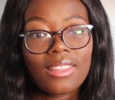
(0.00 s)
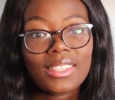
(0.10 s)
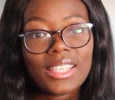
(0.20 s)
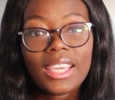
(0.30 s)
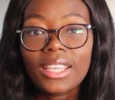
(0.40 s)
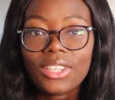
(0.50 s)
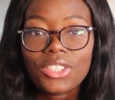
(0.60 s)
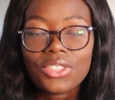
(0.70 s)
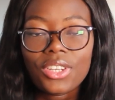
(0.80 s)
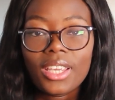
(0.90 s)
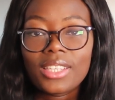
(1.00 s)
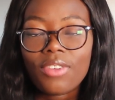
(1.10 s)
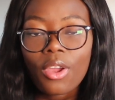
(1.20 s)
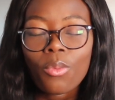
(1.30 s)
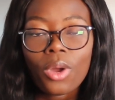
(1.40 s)
The tech industry is
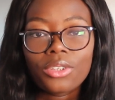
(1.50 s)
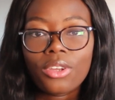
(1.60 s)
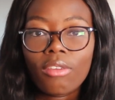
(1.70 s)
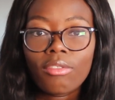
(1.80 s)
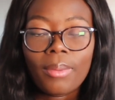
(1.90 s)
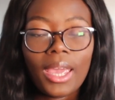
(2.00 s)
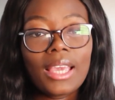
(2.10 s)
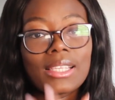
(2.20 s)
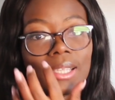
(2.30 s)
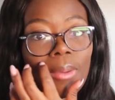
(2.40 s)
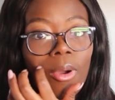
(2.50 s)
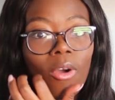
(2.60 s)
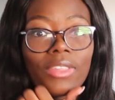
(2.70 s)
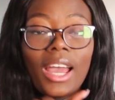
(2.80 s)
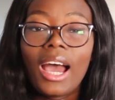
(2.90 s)
very well known for paying some
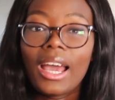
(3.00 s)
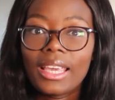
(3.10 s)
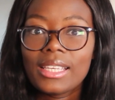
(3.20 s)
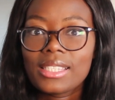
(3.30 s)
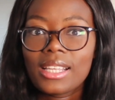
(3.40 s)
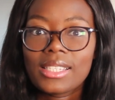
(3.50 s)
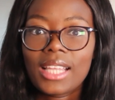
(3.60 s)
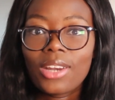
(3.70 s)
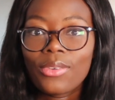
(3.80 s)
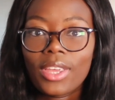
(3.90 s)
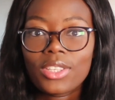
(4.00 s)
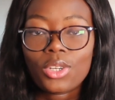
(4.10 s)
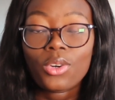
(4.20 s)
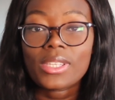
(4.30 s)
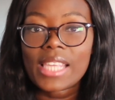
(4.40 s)
of the highest salaries
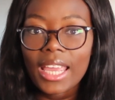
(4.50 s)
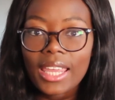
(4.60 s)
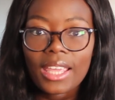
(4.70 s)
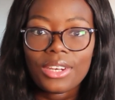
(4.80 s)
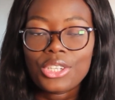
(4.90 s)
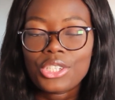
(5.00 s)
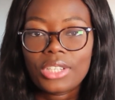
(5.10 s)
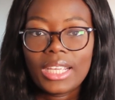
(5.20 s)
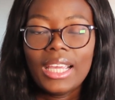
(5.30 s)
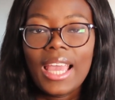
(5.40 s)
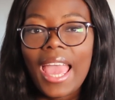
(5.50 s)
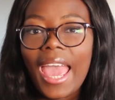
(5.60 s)
across any industry,